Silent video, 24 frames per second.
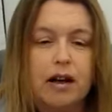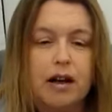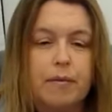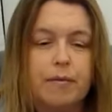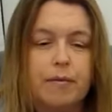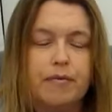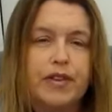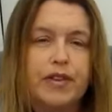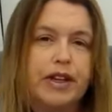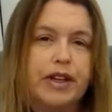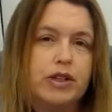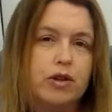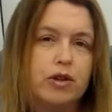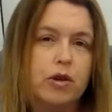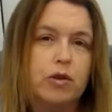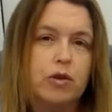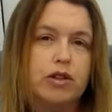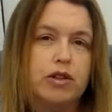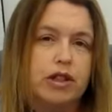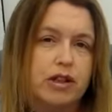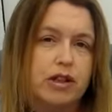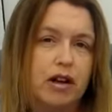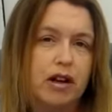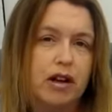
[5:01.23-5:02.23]
They talk
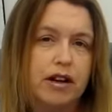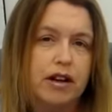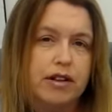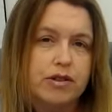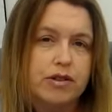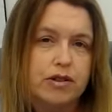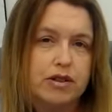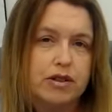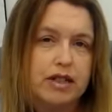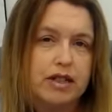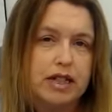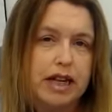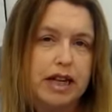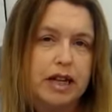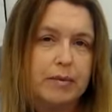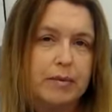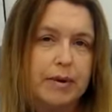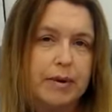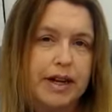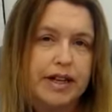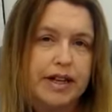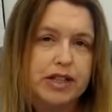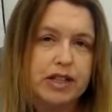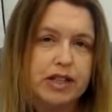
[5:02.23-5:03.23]
to the clients on a daily
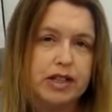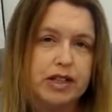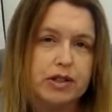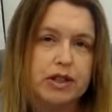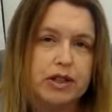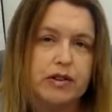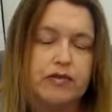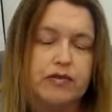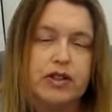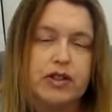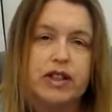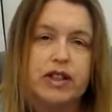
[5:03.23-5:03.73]
basis. So if there's